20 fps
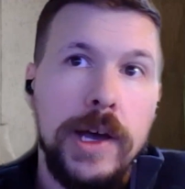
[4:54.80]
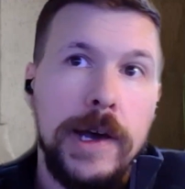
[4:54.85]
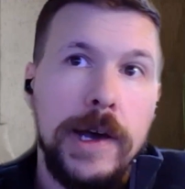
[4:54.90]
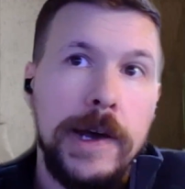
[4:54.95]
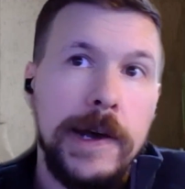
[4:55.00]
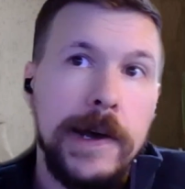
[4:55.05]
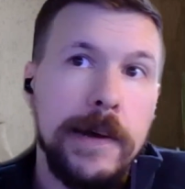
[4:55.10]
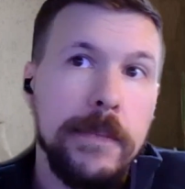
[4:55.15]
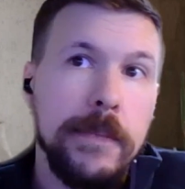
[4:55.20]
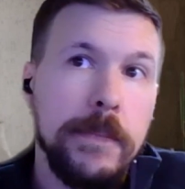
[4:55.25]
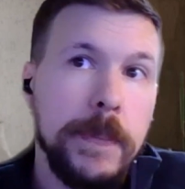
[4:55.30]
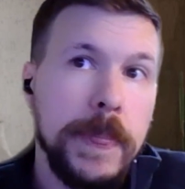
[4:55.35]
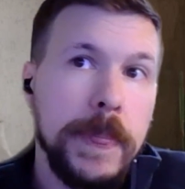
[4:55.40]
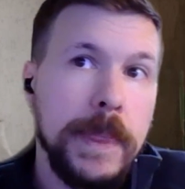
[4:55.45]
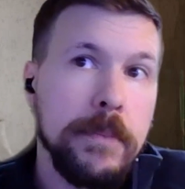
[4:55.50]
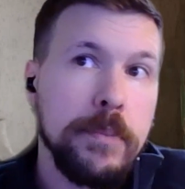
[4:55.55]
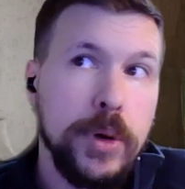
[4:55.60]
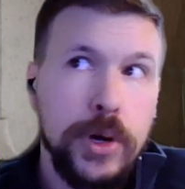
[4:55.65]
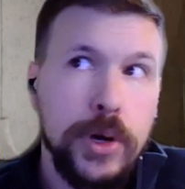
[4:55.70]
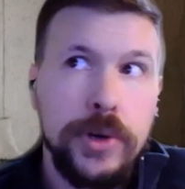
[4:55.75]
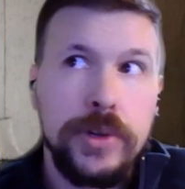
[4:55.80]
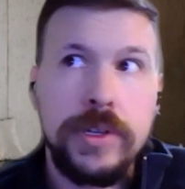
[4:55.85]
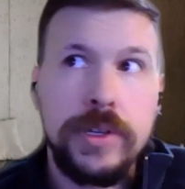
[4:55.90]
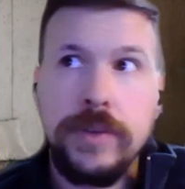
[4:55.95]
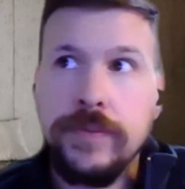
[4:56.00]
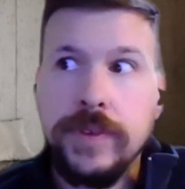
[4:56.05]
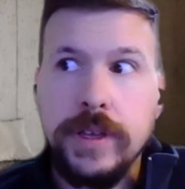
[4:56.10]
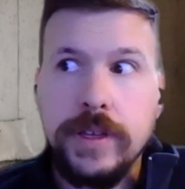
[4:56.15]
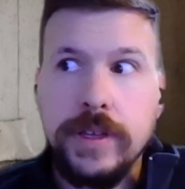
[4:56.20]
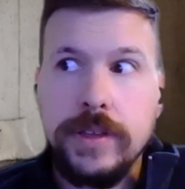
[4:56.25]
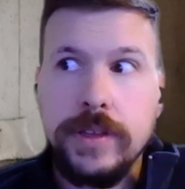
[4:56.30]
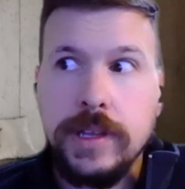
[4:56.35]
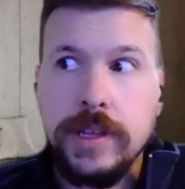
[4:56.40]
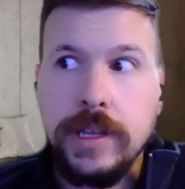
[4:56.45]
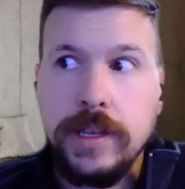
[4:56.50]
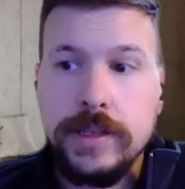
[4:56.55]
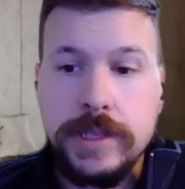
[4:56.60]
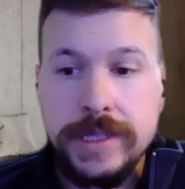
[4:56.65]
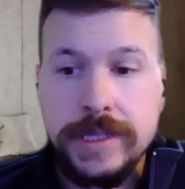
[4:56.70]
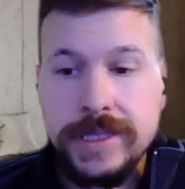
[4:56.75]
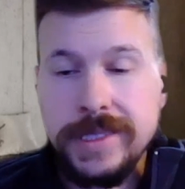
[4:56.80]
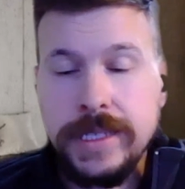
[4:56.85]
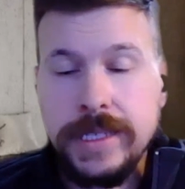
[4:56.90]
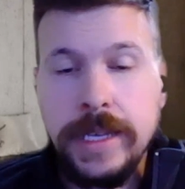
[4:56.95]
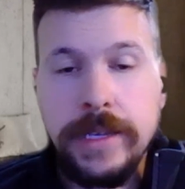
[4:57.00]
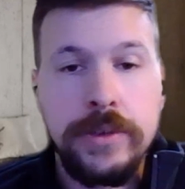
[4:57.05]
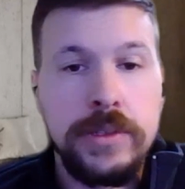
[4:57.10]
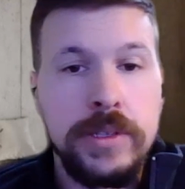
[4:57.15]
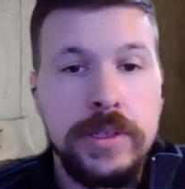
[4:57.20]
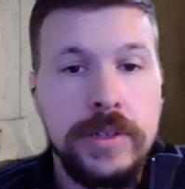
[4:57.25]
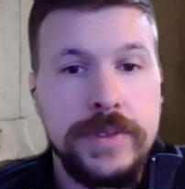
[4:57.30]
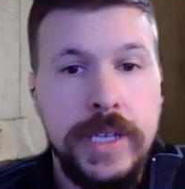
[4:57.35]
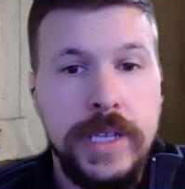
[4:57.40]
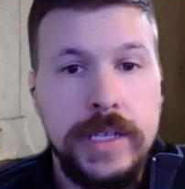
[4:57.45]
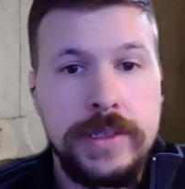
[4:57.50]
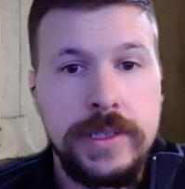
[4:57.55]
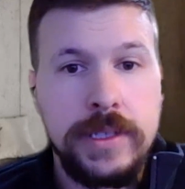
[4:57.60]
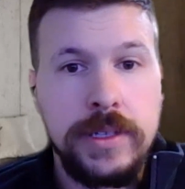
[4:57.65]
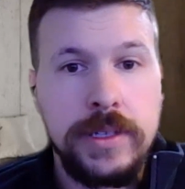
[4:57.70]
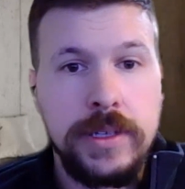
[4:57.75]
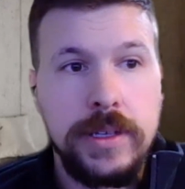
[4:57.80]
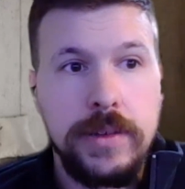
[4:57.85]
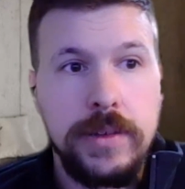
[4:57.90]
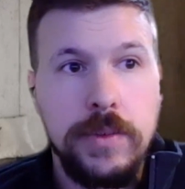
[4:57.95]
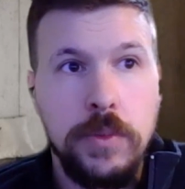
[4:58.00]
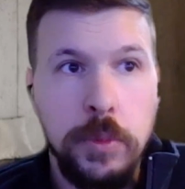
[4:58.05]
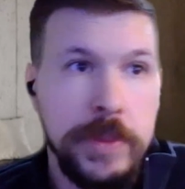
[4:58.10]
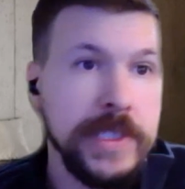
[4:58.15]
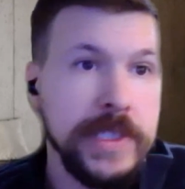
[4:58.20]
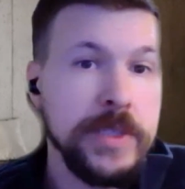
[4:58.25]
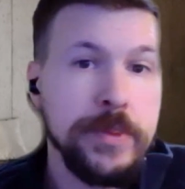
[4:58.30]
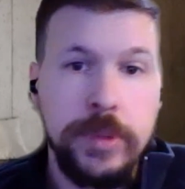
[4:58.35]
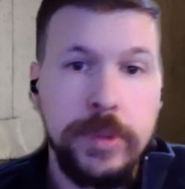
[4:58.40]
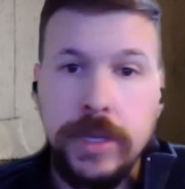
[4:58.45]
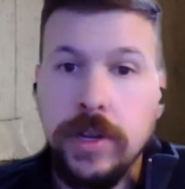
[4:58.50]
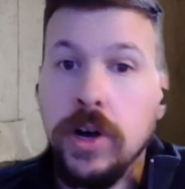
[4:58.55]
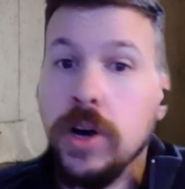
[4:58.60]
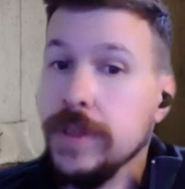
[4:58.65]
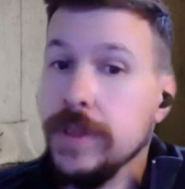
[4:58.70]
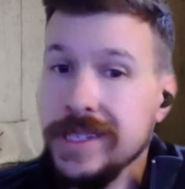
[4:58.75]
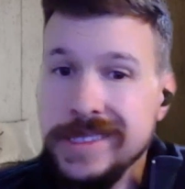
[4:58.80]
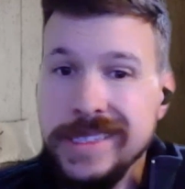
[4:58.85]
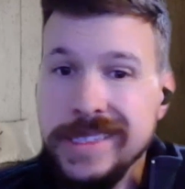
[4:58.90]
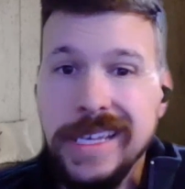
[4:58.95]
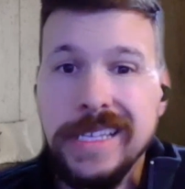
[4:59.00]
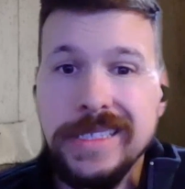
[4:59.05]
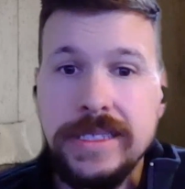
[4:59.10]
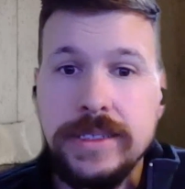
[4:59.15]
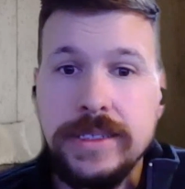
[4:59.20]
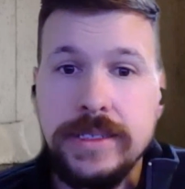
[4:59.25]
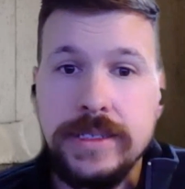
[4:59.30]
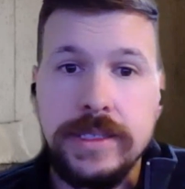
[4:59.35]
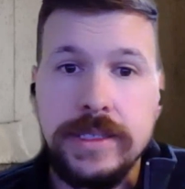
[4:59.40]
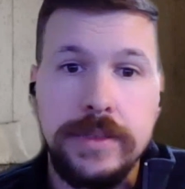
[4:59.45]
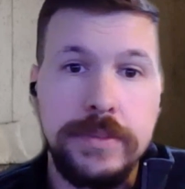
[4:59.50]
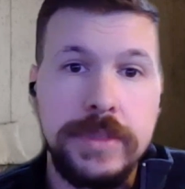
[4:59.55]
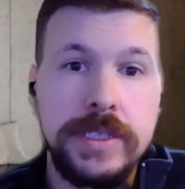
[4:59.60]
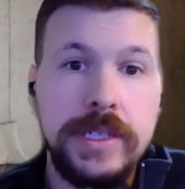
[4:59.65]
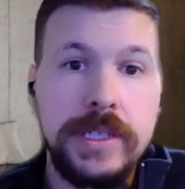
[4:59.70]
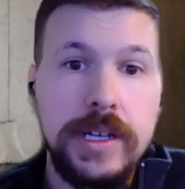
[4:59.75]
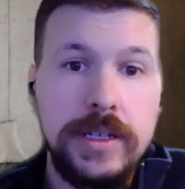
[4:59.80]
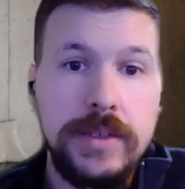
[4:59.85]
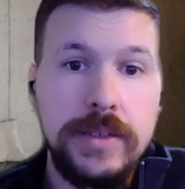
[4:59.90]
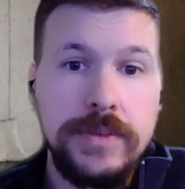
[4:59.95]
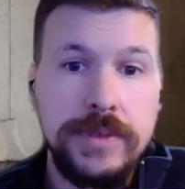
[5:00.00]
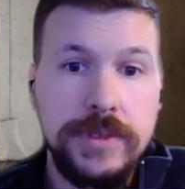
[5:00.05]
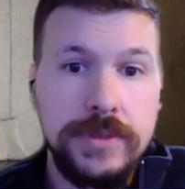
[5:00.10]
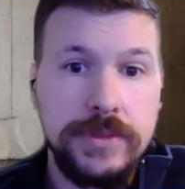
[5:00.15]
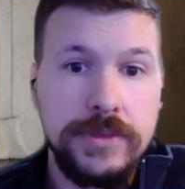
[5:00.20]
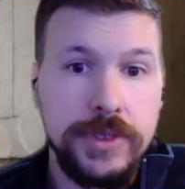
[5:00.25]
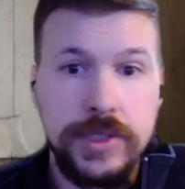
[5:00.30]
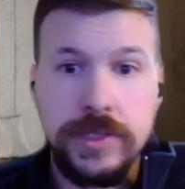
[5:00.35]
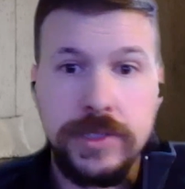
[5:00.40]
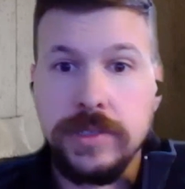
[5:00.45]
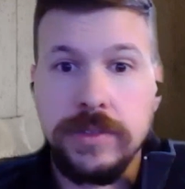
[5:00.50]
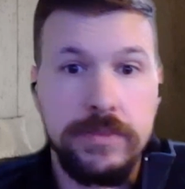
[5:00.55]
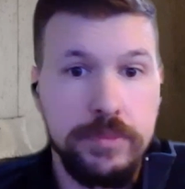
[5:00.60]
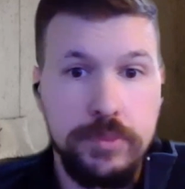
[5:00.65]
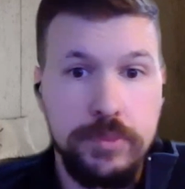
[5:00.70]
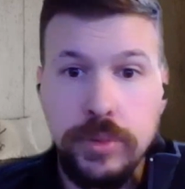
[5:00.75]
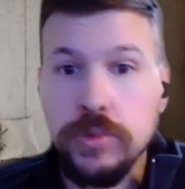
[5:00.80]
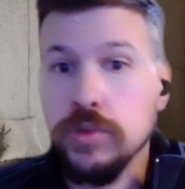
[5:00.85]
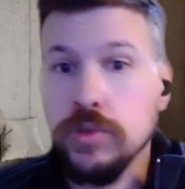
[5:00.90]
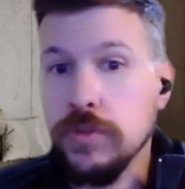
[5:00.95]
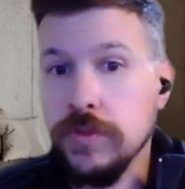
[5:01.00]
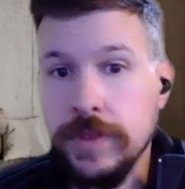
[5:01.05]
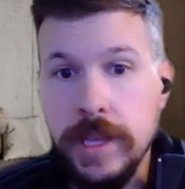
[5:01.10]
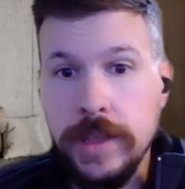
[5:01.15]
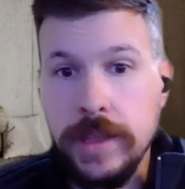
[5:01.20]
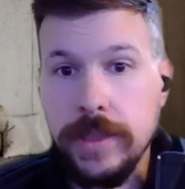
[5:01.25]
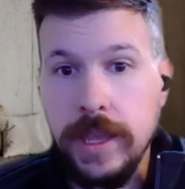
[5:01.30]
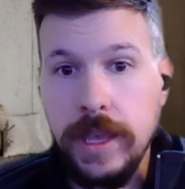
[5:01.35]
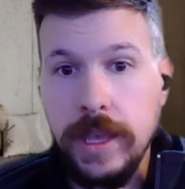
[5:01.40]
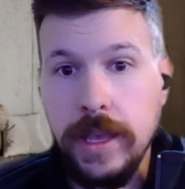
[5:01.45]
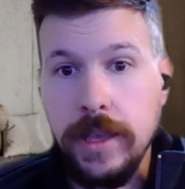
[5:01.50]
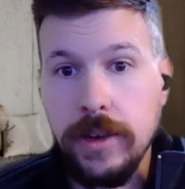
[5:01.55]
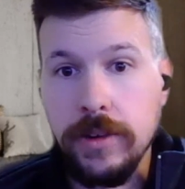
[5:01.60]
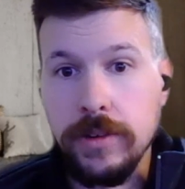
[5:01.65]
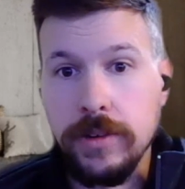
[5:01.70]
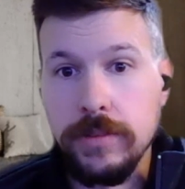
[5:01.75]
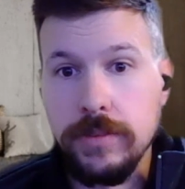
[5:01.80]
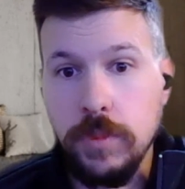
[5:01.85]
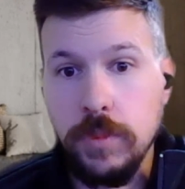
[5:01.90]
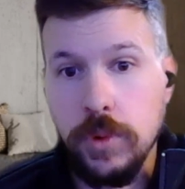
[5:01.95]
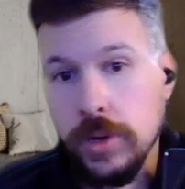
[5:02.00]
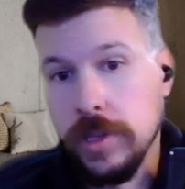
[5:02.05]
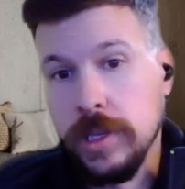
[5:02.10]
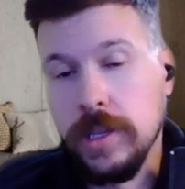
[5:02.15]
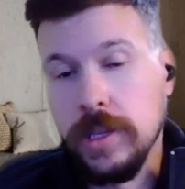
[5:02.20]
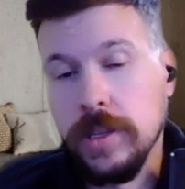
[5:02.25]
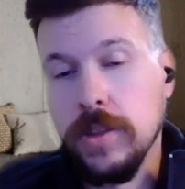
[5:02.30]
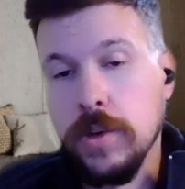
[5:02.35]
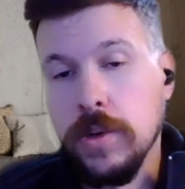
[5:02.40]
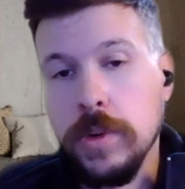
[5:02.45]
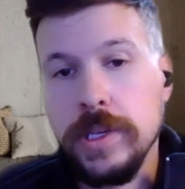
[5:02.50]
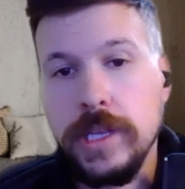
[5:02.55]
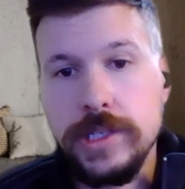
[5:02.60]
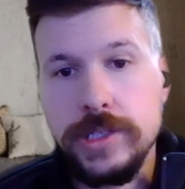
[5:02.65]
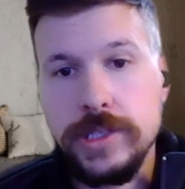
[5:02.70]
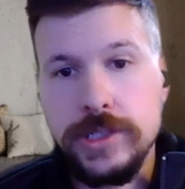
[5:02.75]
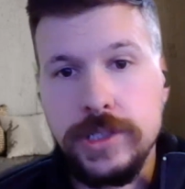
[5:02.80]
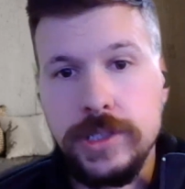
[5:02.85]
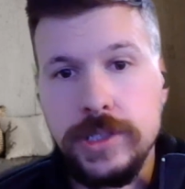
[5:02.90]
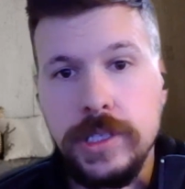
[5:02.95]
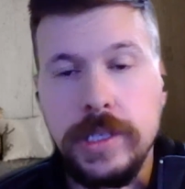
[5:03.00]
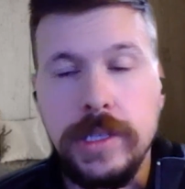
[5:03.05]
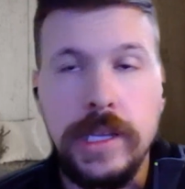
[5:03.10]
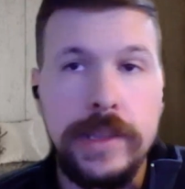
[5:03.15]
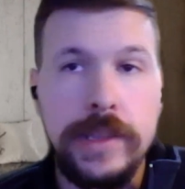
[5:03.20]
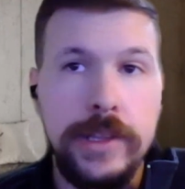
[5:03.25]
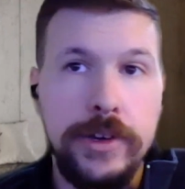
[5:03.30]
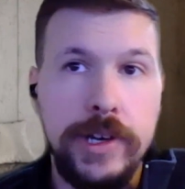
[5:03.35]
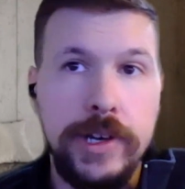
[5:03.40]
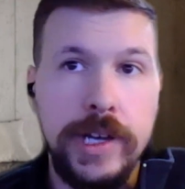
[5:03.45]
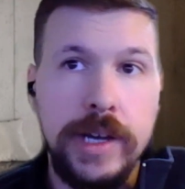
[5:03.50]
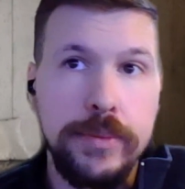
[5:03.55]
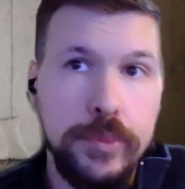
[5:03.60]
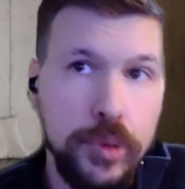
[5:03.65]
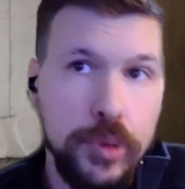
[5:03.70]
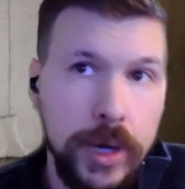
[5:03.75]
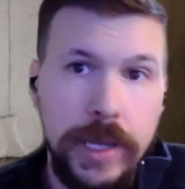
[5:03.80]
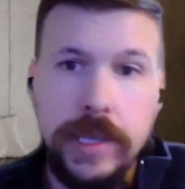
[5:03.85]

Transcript: part of the cycle of testing will be spent on the tests themselves, just to prove that they are working the way they should and that they're not